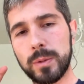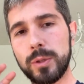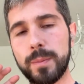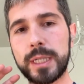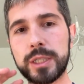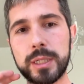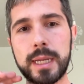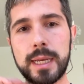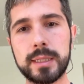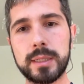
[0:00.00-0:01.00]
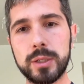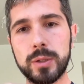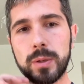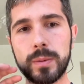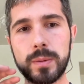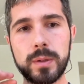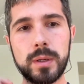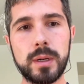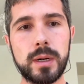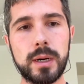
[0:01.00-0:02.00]
you mentioned that, you know,
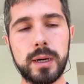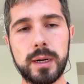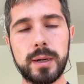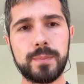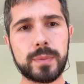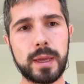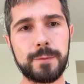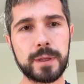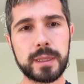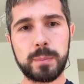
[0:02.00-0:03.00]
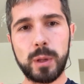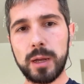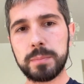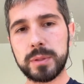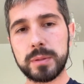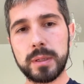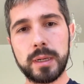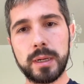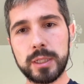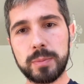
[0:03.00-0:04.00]
uh, I think the blobs
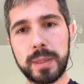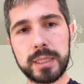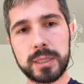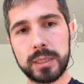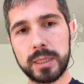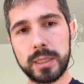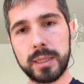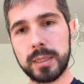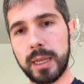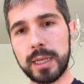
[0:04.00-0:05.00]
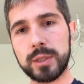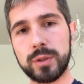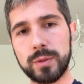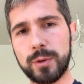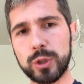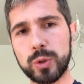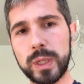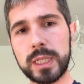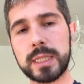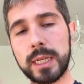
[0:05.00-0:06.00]
uh, space last for two
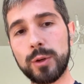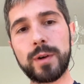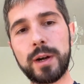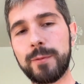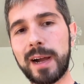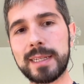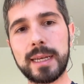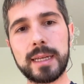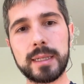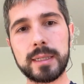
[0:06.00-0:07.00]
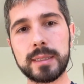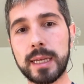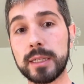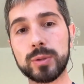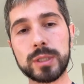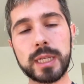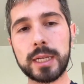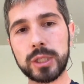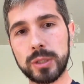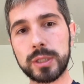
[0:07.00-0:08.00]
weeks. Can you verify that that a transaction or